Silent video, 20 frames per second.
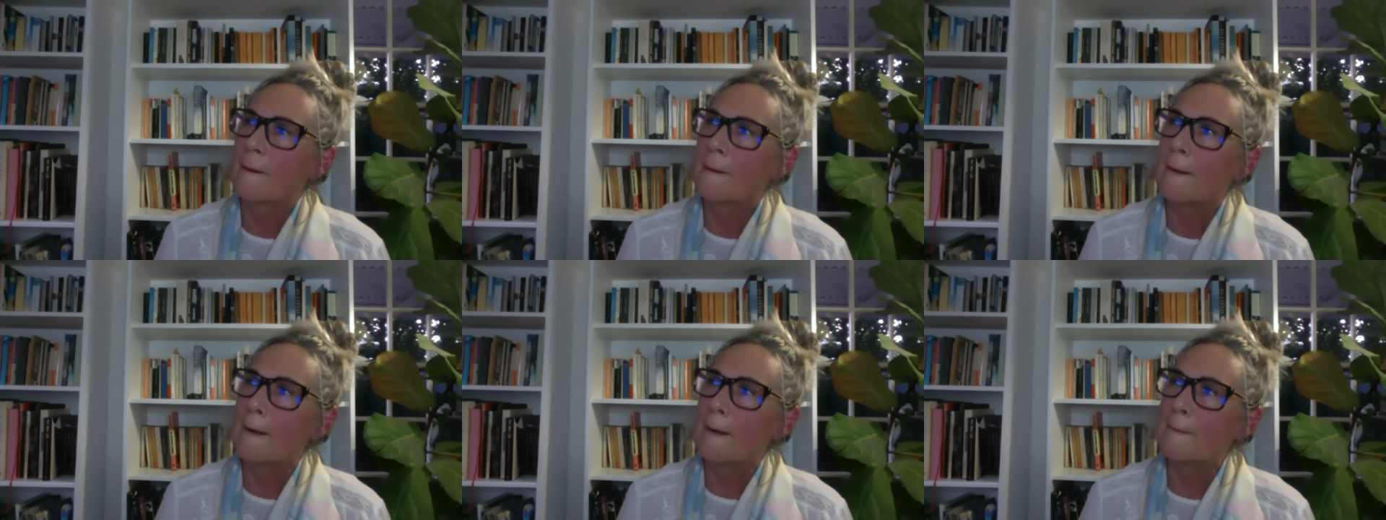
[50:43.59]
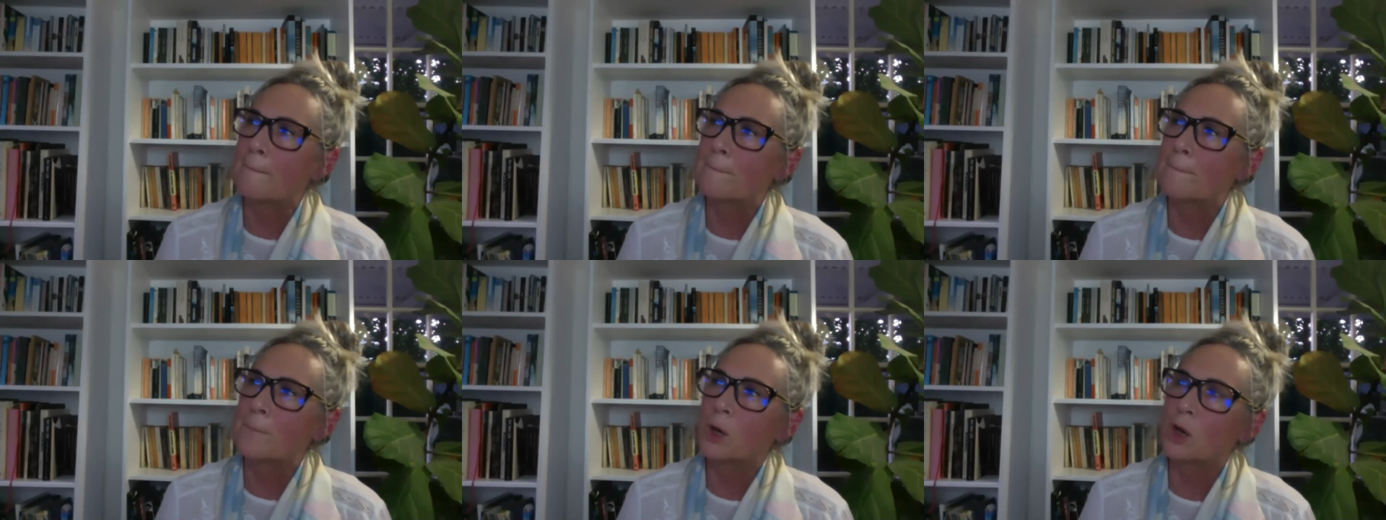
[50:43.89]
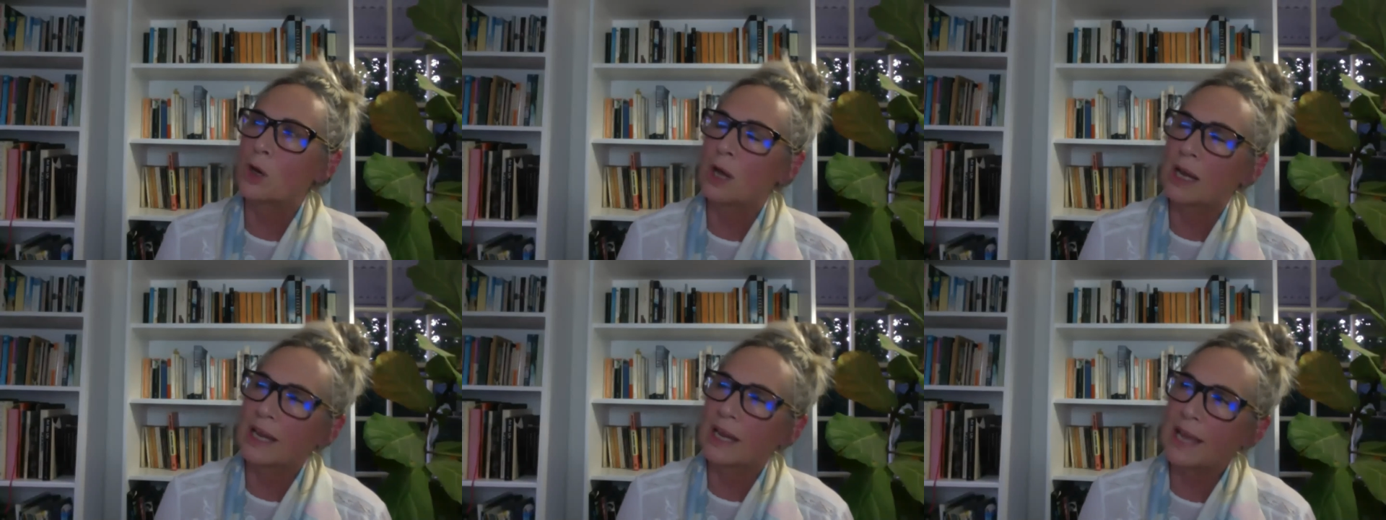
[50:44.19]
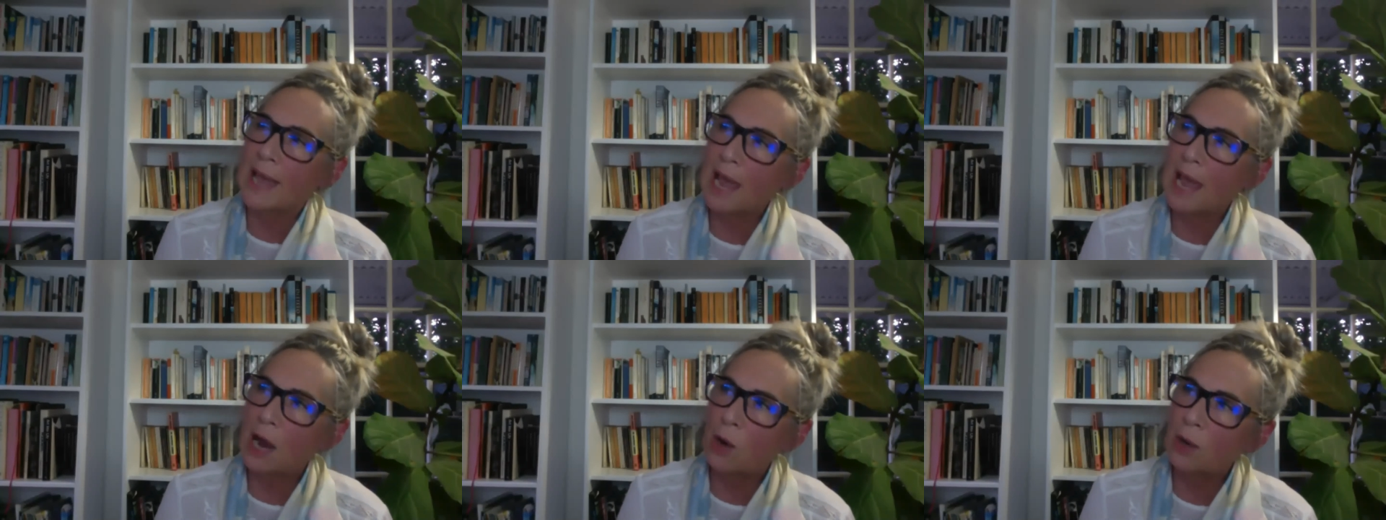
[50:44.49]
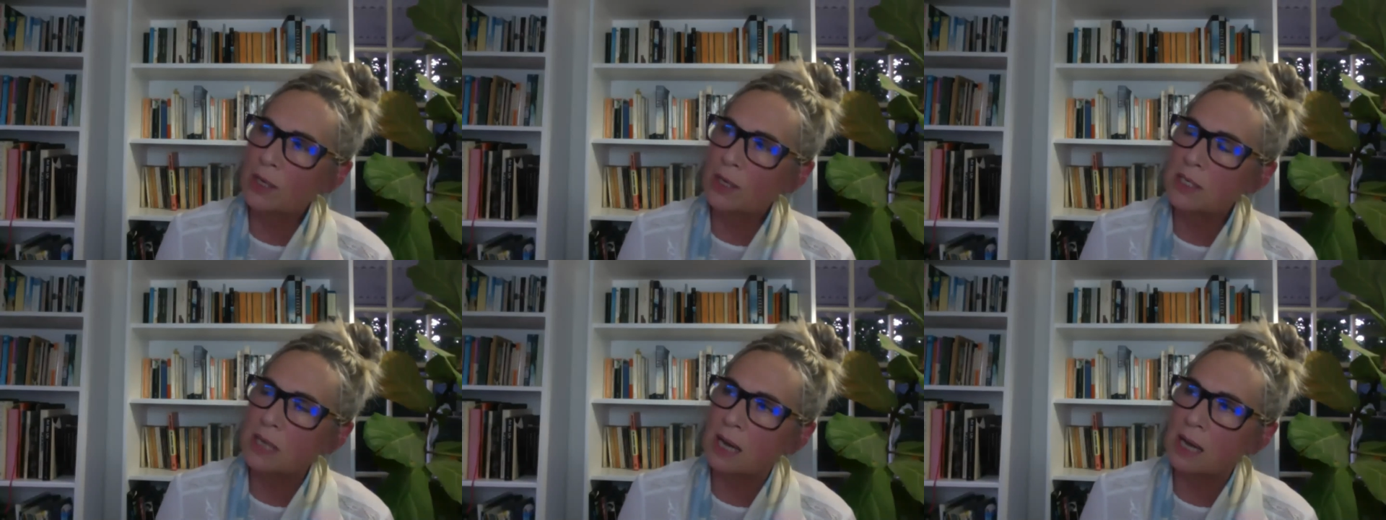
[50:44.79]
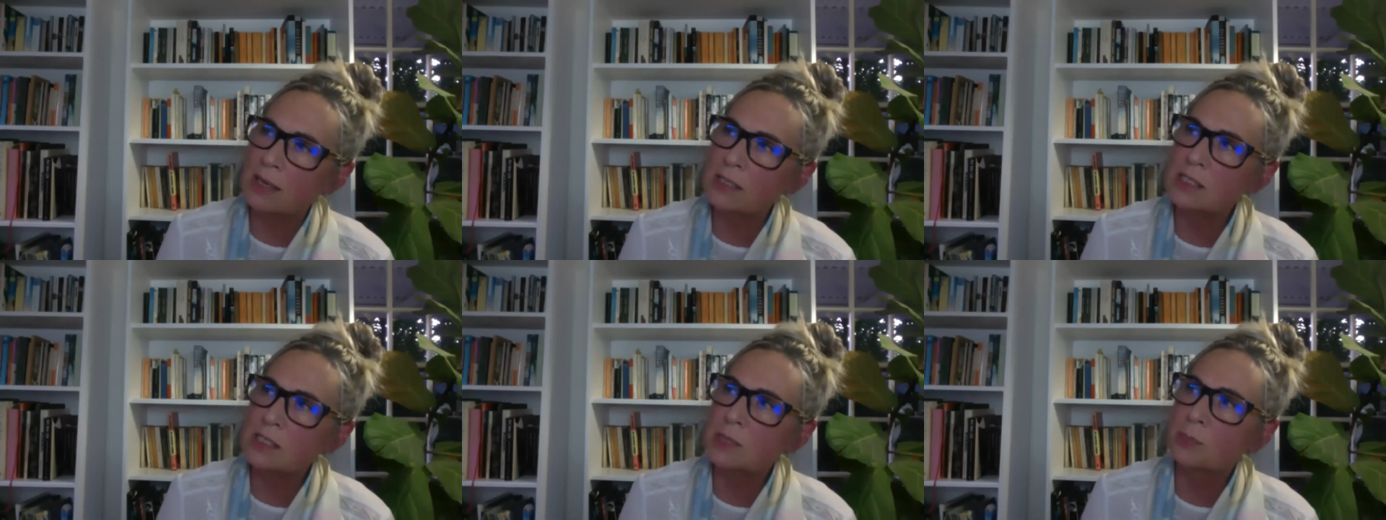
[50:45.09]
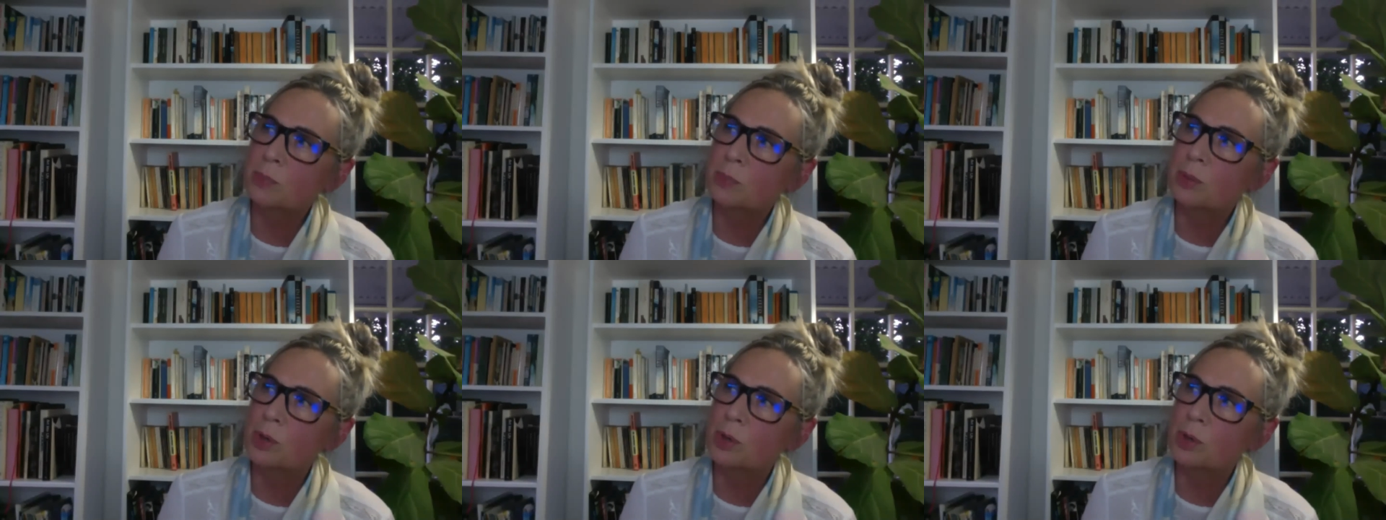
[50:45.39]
a character, how does a